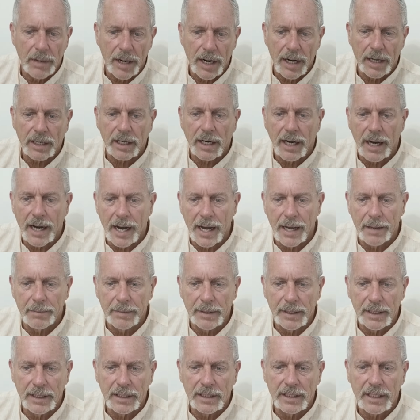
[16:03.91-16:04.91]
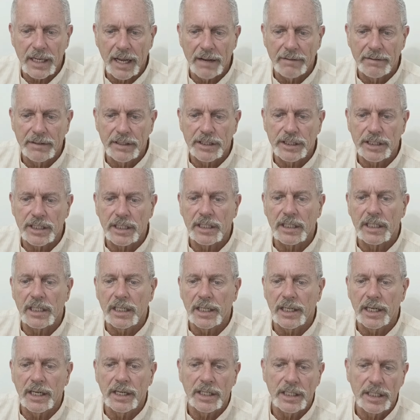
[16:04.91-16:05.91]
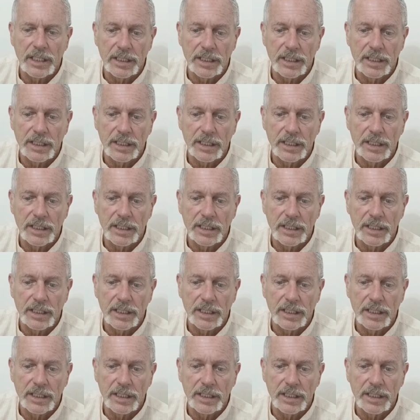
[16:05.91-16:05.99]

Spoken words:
Mark Hyman, David Sinclair,